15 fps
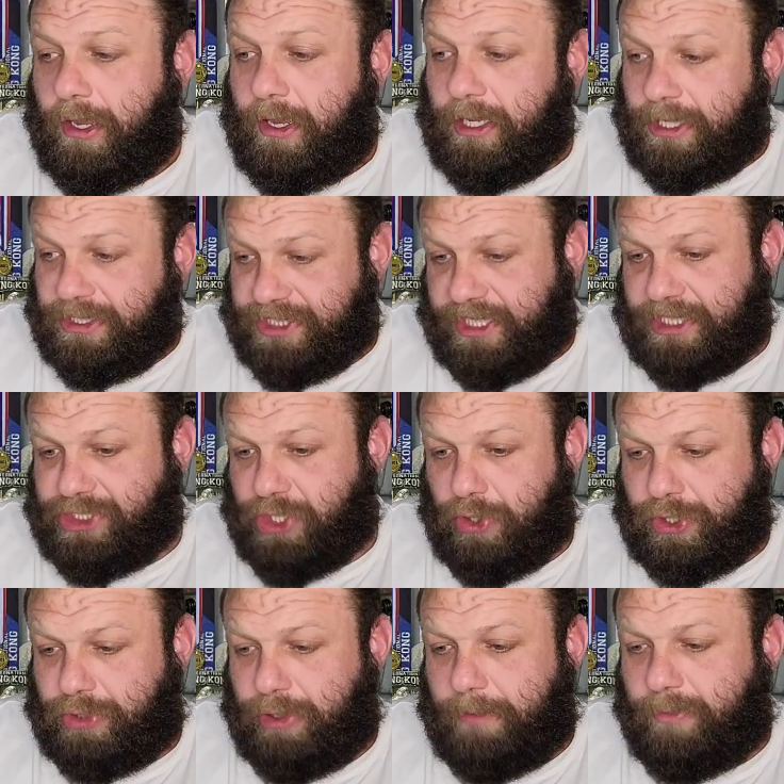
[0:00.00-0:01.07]
using a
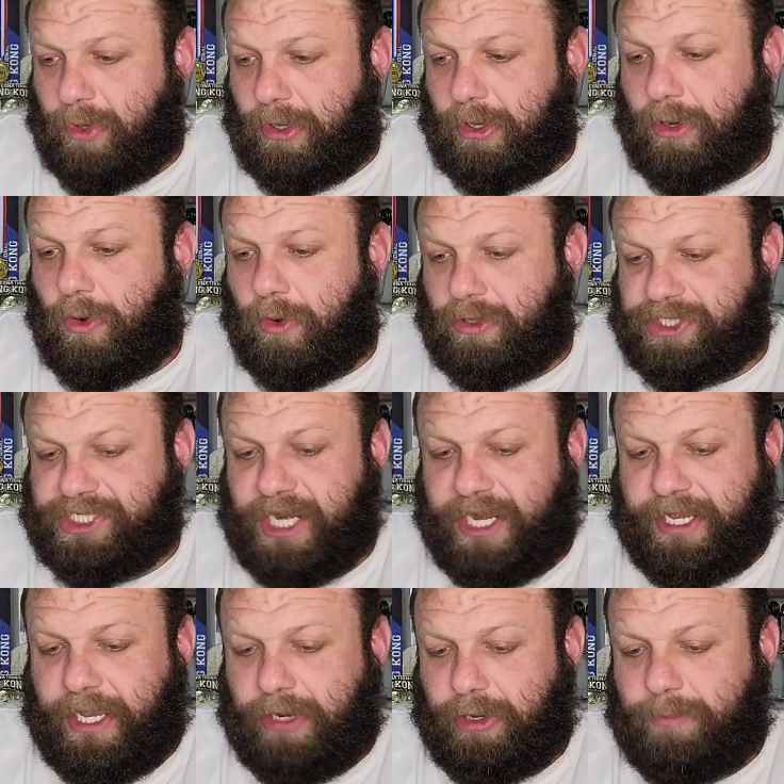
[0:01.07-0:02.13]
choked gripper or
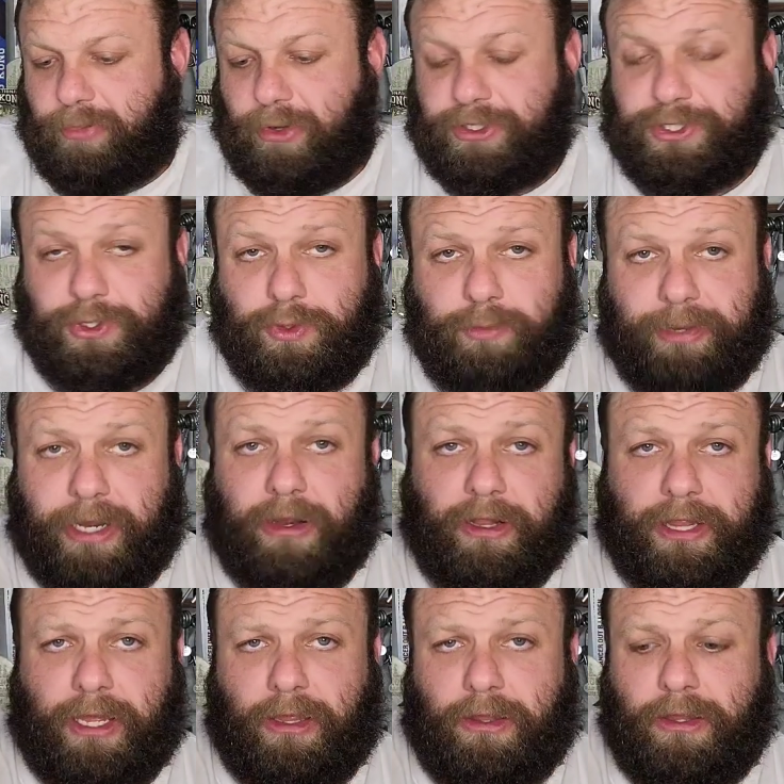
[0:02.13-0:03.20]
setting a gripper to
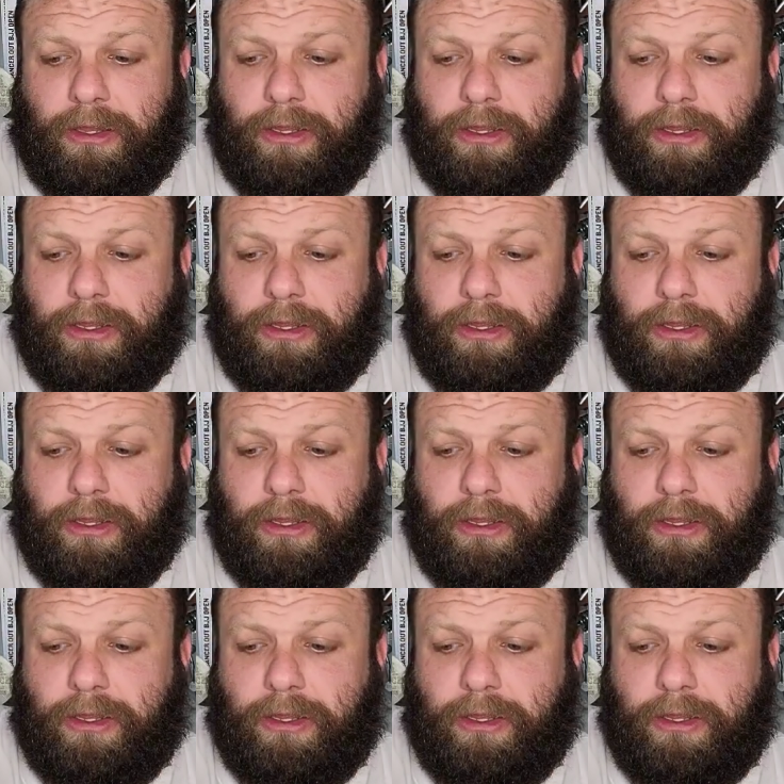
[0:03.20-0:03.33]
parallel.